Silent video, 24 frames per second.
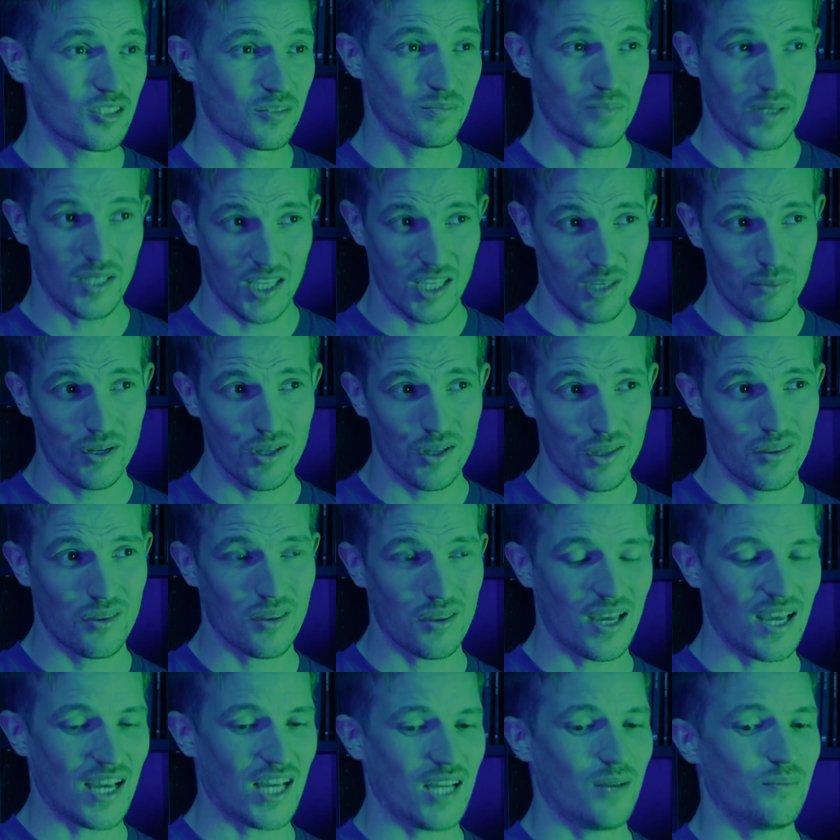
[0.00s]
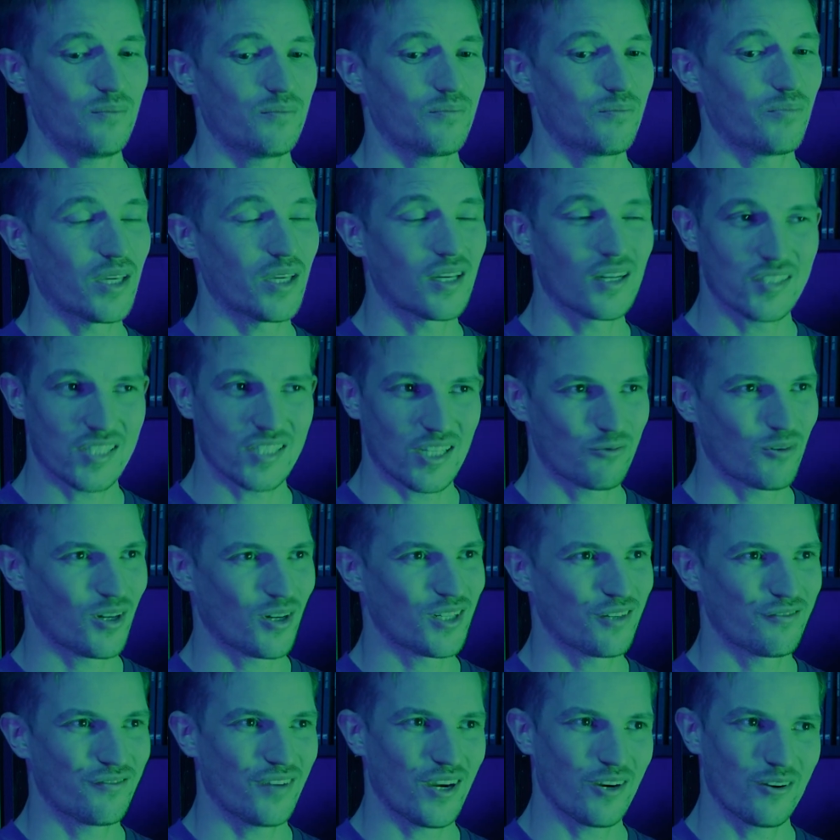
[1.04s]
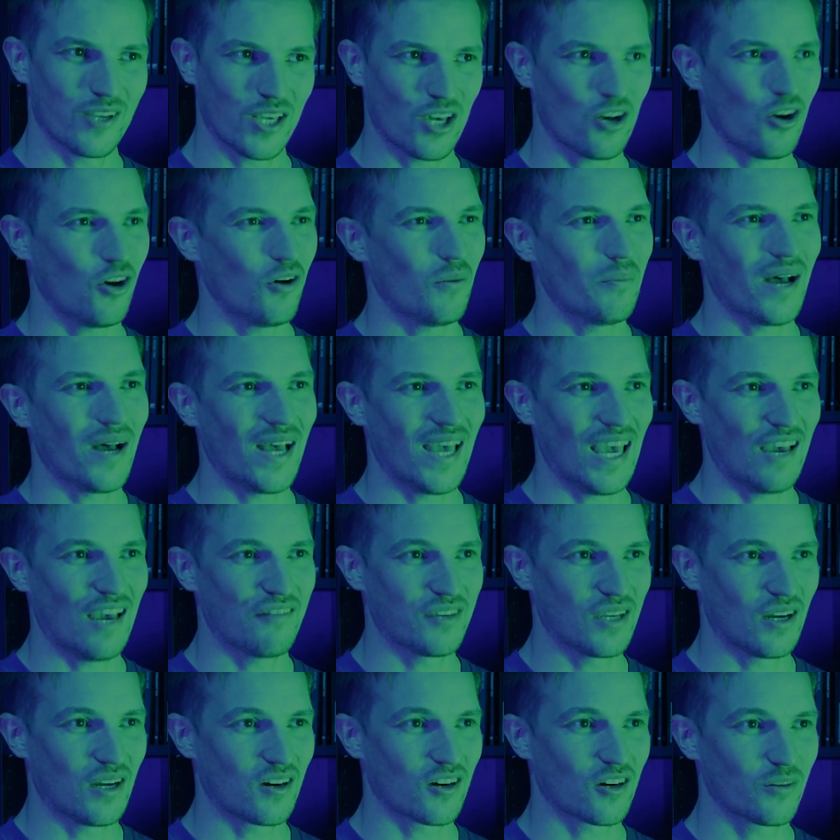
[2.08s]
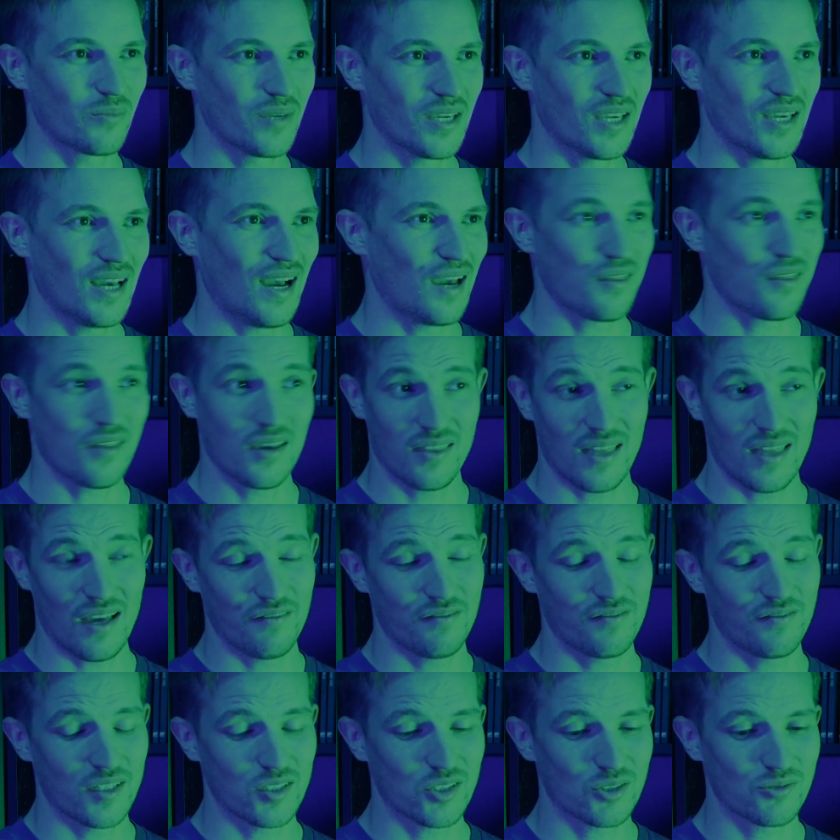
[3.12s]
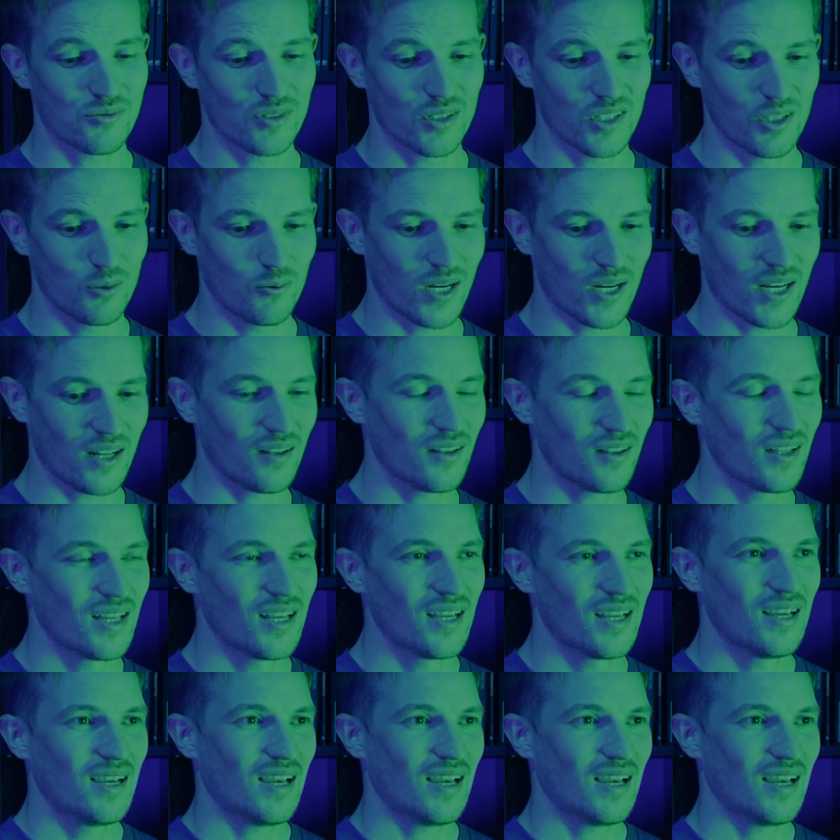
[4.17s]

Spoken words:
as Behemoth. Because I run a very combat-heavy army, I think that fits really well.